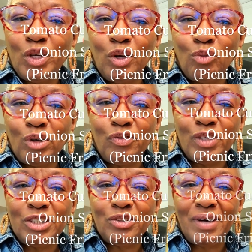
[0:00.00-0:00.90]
your
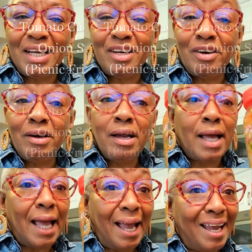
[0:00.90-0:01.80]
refrigerator
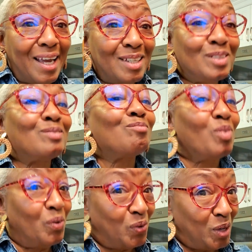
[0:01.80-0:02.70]
and
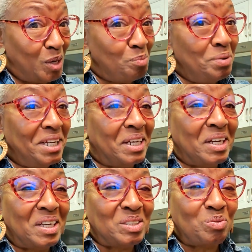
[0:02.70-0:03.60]
for your
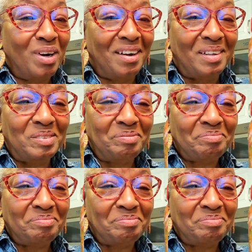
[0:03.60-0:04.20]
picnic as well.